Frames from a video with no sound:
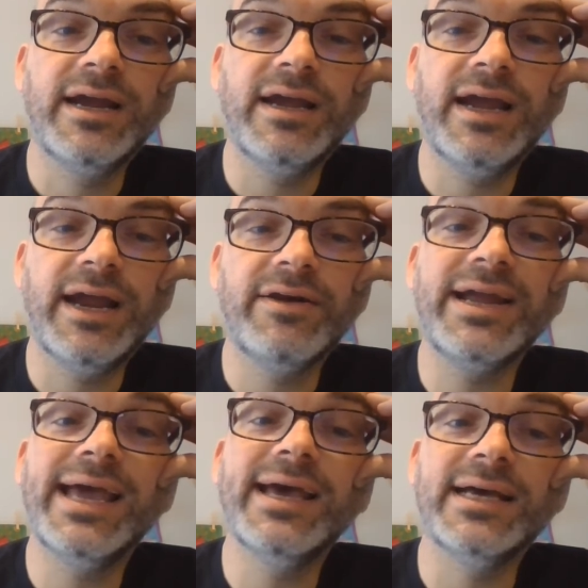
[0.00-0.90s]

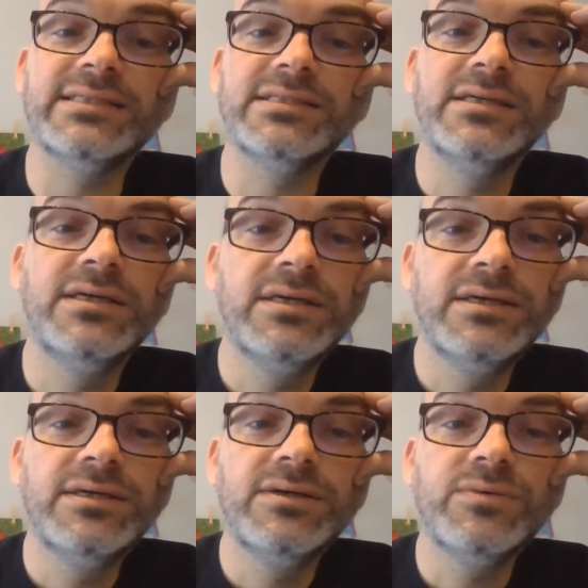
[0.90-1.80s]
Harry Hess,
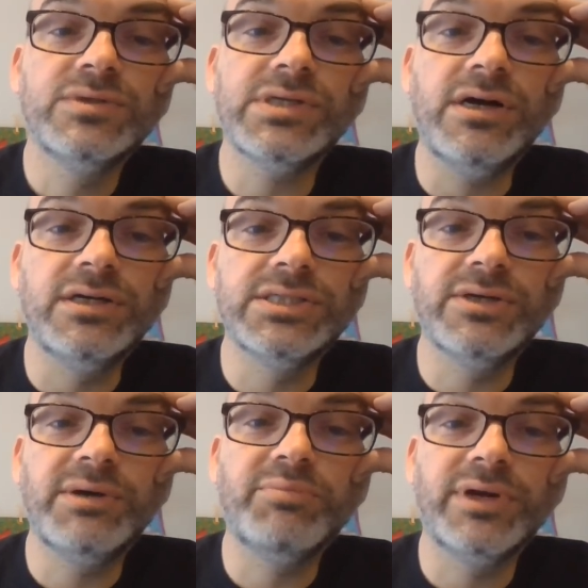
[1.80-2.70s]
was also
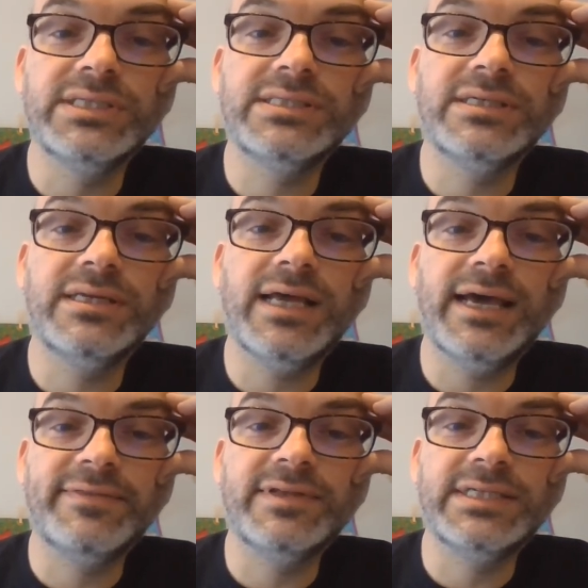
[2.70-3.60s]
at Princeton
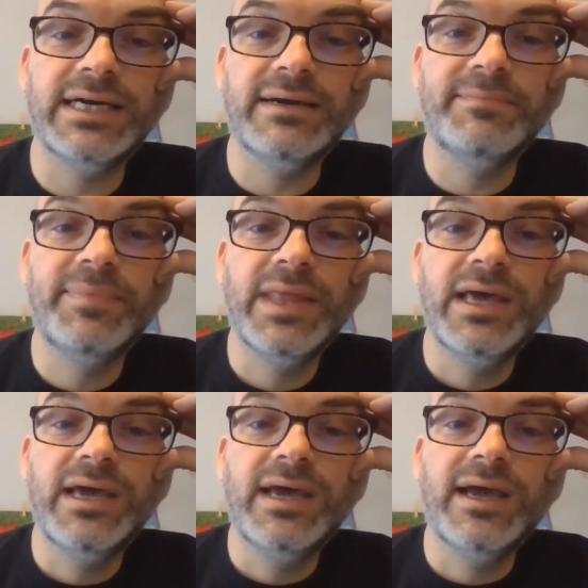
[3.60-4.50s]
at the time
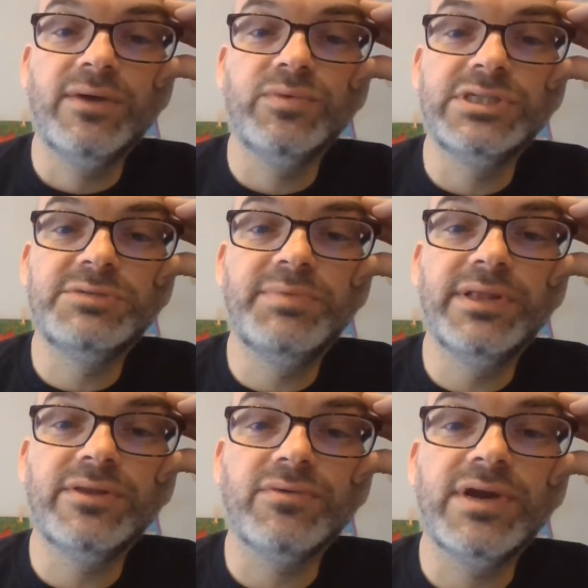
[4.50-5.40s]
and would
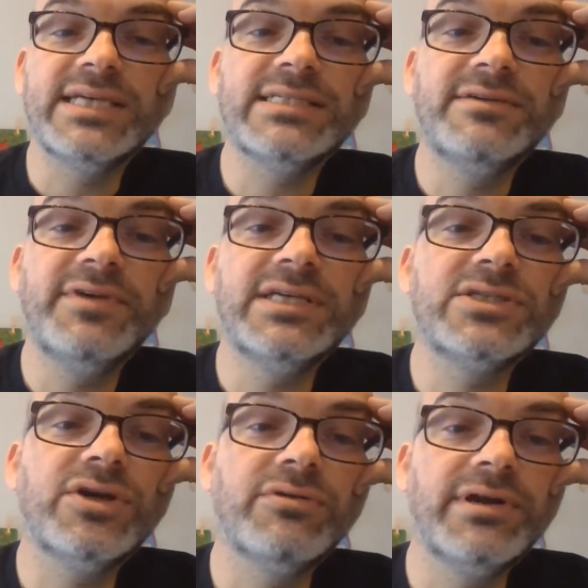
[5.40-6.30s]
spend the rest of his
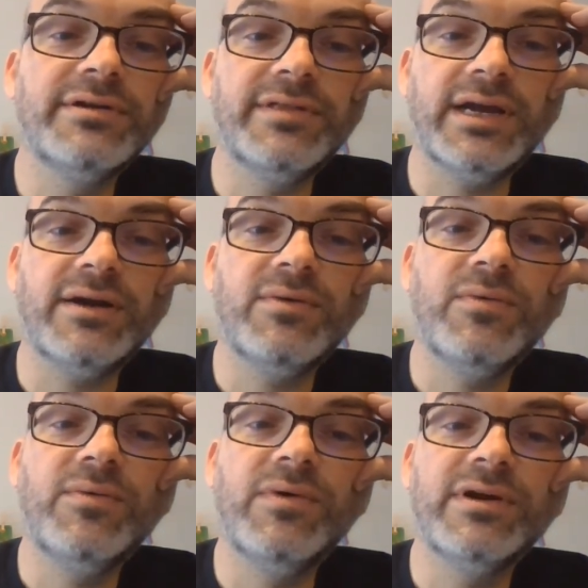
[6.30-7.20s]
career there.
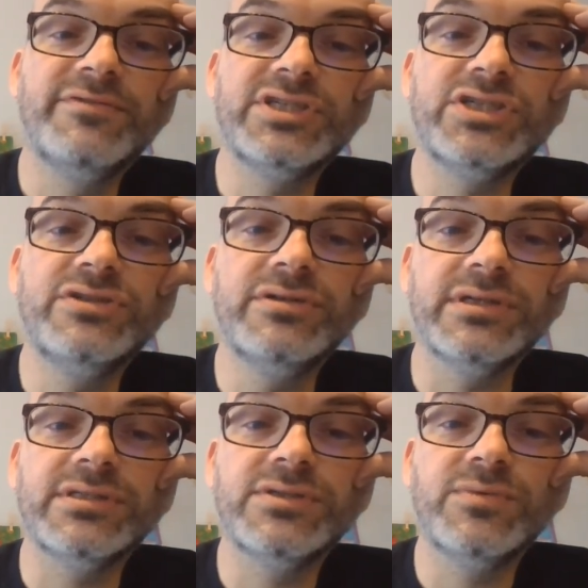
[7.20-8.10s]
One of his
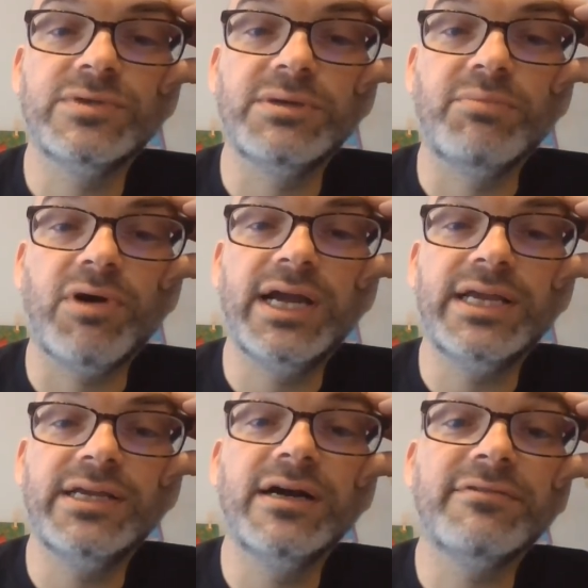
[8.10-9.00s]
students was a
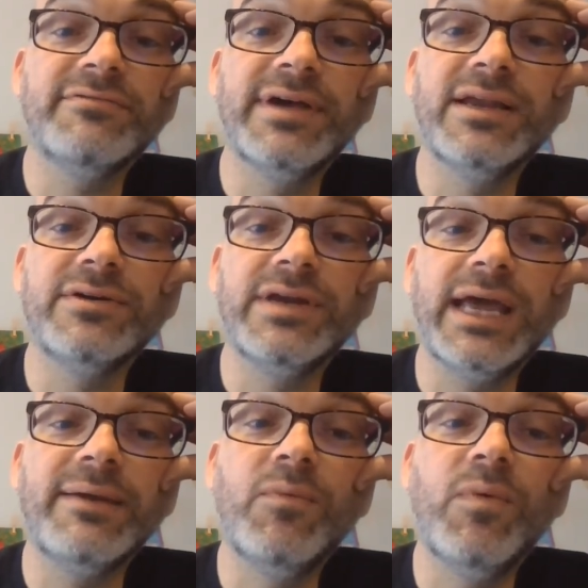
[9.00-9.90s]
bright young fellow
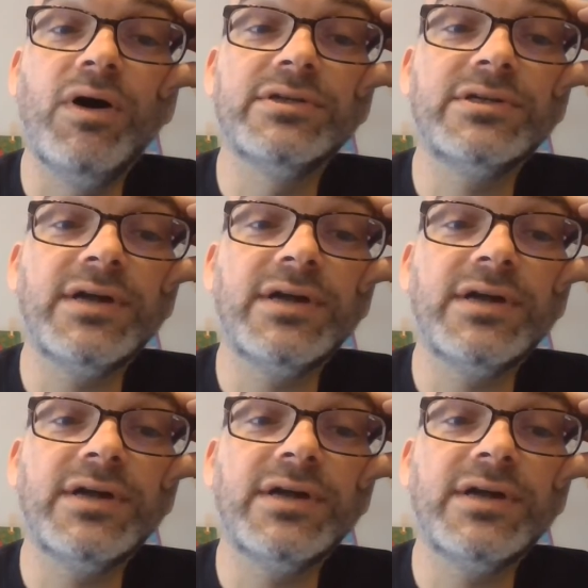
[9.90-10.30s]
named Walter